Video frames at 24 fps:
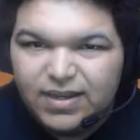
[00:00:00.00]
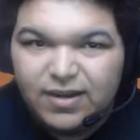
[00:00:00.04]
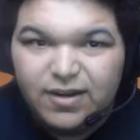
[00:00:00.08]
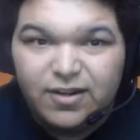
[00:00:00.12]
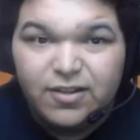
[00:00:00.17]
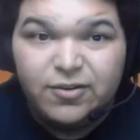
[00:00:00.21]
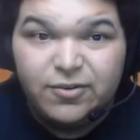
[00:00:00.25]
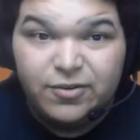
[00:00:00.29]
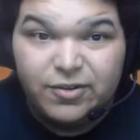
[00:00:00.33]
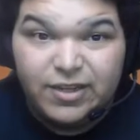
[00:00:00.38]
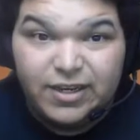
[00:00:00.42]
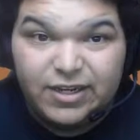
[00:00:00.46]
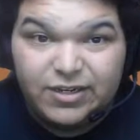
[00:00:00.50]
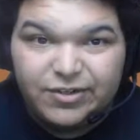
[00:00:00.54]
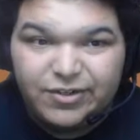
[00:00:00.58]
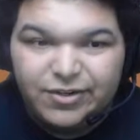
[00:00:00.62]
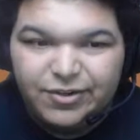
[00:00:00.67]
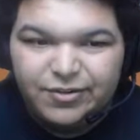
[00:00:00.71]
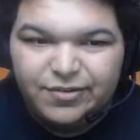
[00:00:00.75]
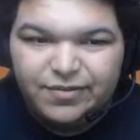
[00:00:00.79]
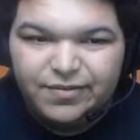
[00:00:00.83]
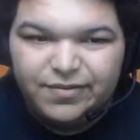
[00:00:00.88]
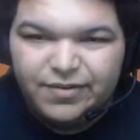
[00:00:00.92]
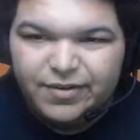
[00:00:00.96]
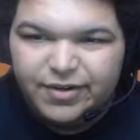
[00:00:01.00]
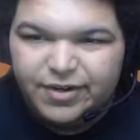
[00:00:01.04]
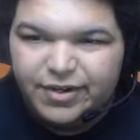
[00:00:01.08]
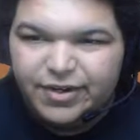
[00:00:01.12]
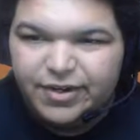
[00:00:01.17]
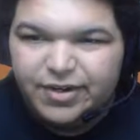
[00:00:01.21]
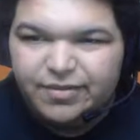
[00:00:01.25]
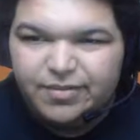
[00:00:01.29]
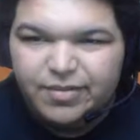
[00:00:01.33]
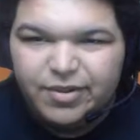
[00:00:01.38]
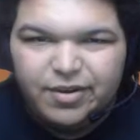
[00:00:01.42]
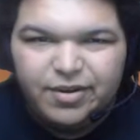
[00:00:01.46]
Another electrode. you
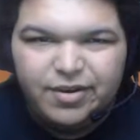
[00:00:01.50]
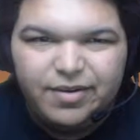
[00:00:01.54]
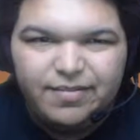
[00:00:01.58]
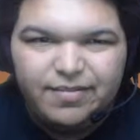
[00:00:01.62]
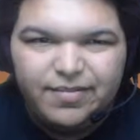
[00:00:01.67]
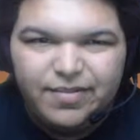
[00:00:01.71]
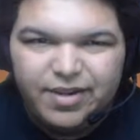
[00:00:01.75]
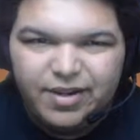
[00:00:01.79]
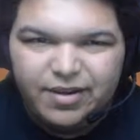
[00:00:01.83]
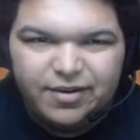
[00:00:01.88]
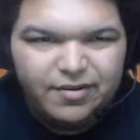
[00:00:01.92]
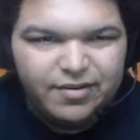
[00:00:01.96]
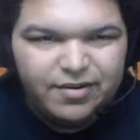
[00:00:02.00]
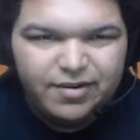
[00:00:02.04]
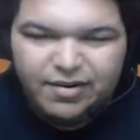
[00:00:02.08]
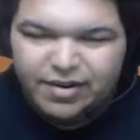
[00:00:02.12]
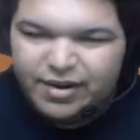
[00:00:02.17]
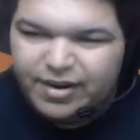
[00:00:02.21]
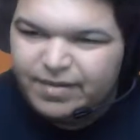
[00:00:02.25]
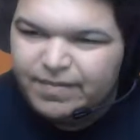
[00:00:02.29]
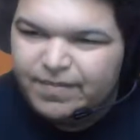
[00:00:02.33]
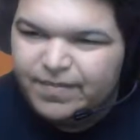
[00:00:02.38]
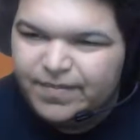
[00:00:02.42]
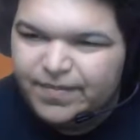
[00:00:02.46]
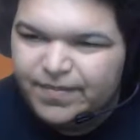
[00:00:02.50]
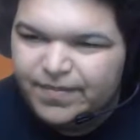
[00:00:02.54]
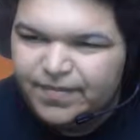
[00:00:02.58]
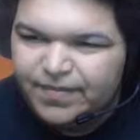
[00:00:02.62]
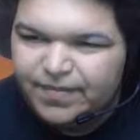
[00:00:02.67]
gonna blow up? No. Alright.